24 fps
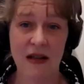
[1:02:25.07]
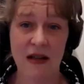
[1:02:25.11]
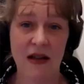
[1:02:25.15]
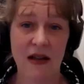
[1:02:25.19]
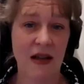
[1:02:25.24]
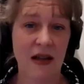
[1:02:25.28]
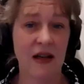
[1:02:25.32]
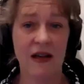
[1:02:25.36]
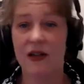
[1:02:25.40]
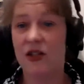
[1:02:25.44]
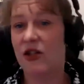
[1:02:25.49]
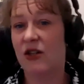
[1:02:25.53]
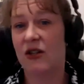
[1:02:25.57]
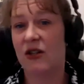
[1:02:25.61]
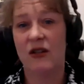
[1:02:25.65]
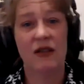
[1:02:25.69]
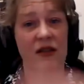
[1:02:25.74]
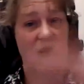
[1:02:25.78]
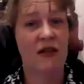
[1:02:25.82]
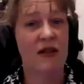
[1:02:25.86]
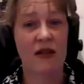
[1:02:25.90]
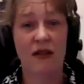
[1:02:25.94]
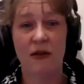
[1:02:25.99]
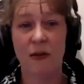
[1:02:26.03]
and then it just
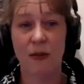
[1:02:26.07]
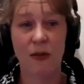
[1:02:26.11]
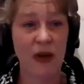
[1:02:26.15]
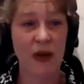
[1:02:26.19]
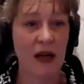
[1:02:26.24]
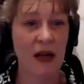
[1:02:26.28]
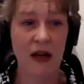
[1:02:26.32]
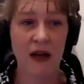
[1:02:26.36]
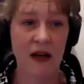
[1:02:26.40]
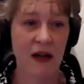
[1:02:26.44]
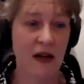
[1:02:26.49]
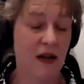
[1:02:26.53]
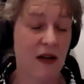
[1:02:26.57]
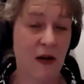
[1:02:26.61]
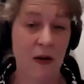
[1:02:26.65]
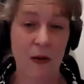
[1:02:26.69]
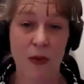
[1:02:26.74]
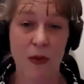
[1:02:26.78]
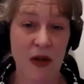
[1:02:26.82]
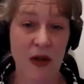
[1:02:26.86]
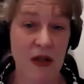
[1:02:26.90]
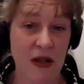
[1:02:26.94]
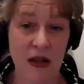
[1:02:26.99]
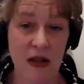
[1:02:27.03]
disappeared, and
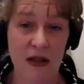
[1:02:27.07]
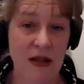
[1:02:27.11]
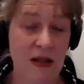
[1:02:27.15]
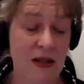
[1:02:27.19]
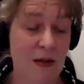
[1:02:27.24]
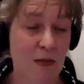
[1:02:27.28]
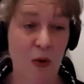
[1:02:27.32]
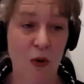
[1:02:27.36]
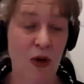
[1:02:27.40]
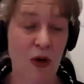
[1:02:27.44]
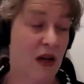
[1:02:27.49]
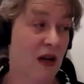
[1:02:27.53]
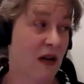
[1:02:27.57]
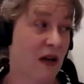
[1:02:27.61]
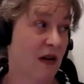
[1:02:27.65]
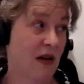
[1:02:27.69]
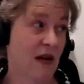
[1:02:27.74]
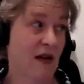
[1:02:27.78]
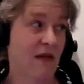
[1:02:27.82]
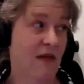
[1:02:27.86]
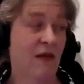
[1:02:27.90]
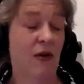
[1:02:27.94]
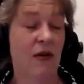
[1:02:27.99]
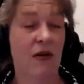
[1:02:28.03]
nobody is smoking
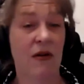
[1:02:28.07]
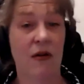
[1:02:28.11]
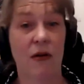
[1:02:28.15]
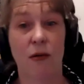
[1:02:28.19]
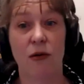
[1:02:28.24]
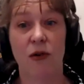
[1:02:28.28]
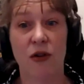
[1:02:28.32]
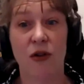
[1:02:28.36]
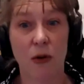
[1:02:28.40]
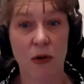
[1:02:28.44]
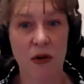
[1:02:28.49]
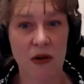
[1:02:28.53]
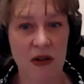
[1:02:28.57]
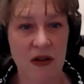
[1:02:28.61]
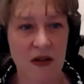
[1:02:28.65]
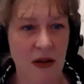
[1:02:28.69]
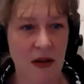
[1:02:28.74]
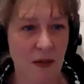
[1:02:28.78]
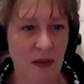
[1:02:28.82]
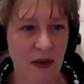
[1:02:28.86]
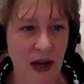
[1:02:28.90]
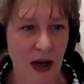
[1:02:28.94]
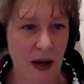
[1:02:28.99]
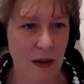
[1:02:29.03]
even outdoors
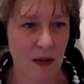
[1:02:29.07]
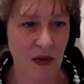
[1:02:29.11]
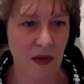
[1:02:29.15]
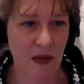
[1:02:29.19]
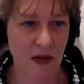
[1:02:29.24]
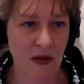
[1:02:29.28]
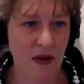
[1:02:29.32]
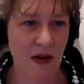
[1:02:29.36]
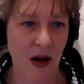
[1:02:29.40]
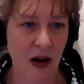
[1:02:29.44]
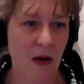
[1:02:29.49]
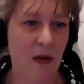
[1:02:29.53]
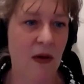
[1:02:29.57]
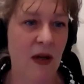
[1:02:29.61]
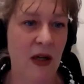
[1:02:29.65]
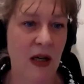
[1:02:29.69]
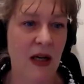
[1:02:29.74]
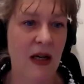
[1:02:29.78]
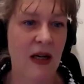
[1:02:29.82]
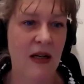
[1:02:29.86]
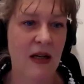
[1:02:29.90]
sometimes now.